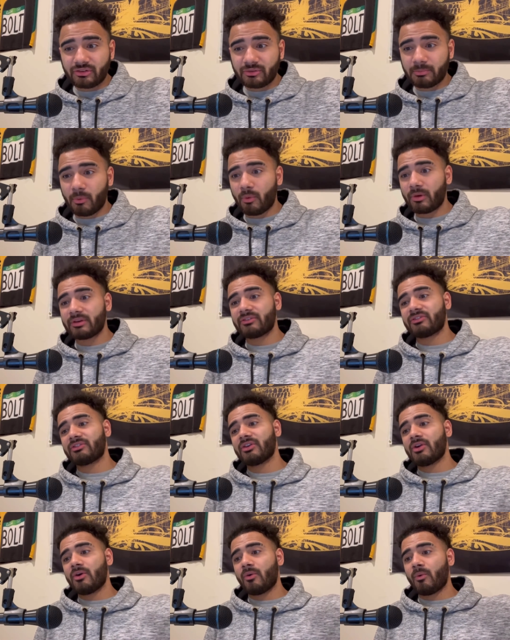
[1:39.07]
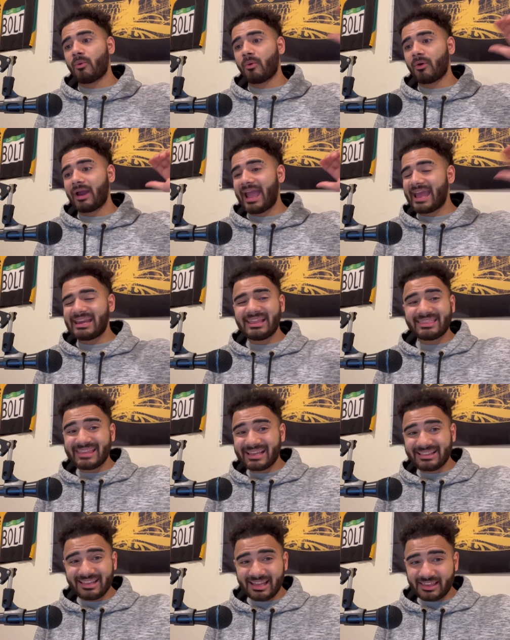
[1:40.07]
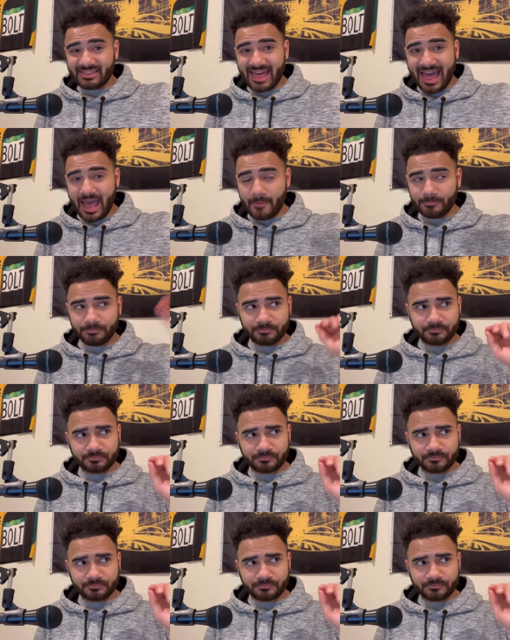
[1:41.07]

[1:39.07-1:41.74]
sports or anything like that,